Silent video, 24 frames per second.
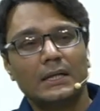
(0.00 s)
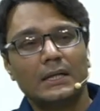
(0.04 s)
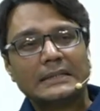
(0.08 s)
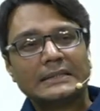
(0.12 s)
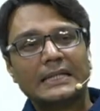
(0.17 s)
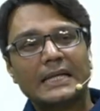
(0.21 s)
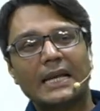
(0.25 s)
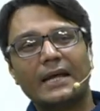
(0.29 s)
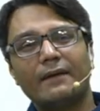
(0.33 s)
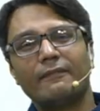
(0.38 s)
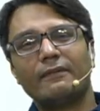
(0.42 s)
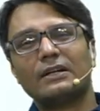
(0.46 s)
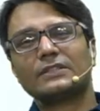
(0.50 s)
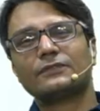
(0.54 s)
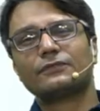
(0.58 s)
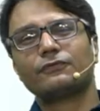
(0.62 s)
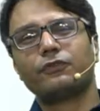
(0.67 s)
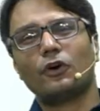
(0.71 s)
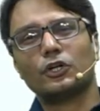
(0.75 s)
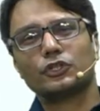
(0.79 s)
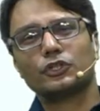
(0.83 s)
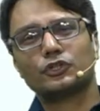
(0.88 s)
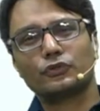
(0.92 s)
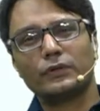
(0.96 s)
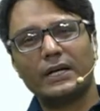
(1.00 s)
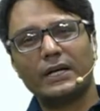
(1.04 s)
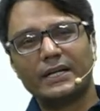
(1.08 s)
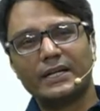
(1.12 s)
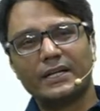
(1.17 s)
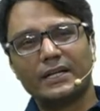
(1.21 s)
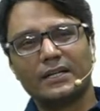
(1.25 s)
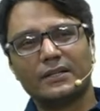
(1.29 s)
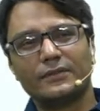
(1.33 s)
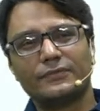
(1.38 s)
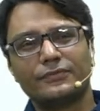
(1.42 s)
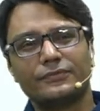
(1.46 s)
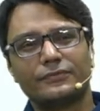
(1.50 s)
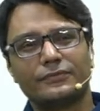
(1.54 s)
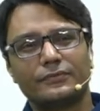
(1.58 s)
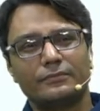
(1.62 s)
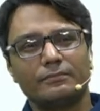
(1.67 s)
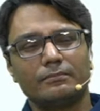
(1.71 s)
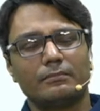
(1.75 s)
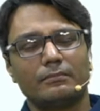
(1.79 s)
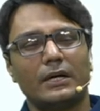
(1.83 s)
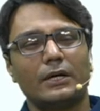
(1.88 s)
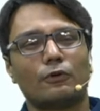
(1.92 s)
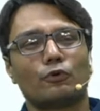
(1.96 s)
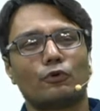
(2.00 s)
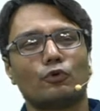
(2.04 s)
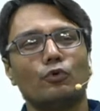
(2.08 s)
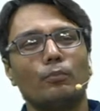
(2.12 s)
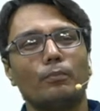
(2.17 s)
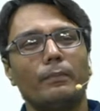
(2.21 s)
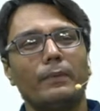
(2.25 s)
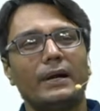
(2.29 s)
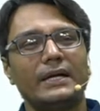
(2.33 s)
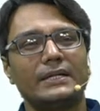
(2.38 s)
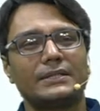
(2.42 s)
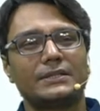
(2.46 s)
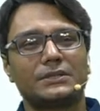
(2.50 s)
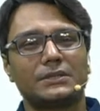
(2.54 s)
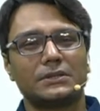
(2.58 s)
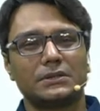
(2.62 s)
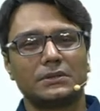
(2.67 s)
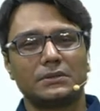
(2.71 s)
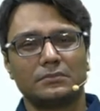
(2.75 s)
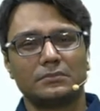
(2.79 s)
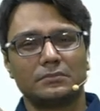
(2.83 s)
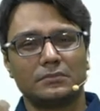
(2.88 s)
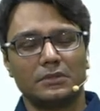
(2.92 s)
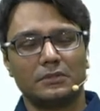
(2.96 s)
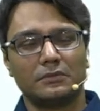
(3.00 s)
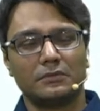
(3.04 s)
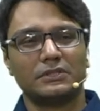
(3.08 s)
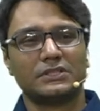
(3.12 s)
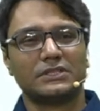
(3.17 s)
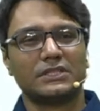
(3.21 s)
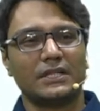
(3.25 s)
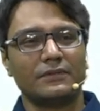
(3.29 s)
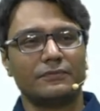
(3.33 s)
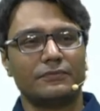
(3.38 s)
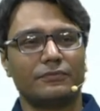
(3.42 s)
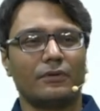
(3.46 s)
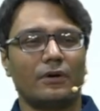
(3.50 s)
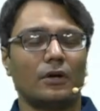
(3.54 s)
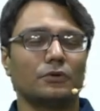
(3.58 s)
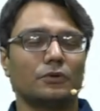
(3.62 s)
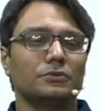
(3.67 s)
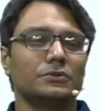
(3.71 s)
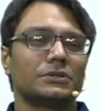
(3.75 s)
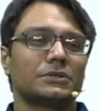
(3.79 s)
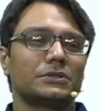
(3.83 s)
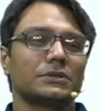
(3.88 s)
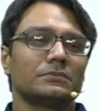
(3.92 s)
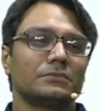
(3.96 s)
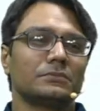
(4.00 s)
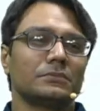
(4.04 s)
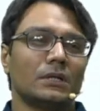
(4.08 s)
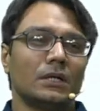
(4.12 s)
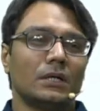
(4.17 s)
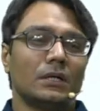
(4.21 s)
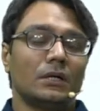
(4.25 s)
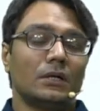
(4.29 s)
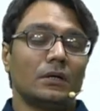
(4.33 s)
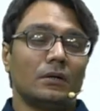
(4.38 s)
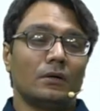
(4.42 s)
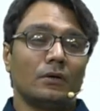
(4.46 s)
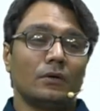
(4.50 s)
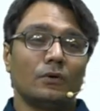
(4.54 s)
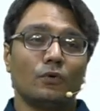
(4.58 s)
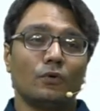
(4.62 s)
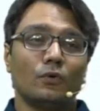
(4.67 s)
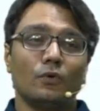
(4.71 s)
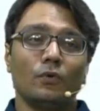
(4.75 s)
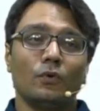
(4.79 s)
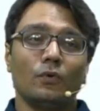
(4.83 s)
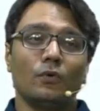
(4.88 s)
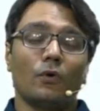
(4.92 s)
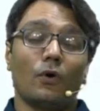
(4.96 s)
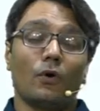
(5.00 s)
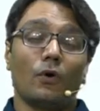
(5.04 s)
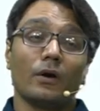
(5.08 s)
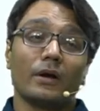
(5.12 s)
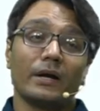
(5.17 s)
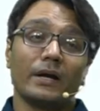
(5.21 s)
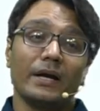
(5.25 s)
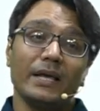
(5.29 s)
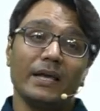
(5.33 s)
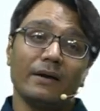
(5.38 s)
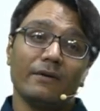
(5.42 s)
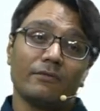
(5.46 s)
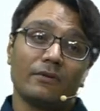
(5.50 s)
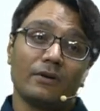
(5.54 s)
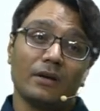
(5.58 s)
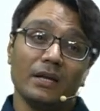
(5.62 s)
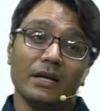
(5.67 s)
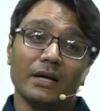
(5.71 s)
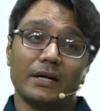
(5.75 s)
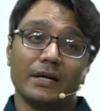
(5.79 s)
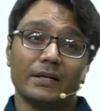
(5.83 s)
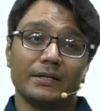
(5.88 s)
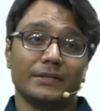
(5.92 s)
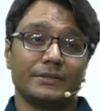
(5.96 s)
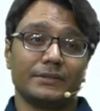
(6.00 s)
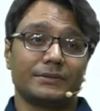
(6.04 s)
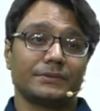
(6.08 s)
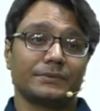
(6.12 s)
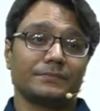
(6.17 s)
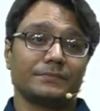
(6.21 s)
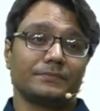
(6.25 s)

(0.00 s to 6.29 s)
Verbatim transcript: Then I was fortunate enough, my roommate, which I found, who already have cleared it,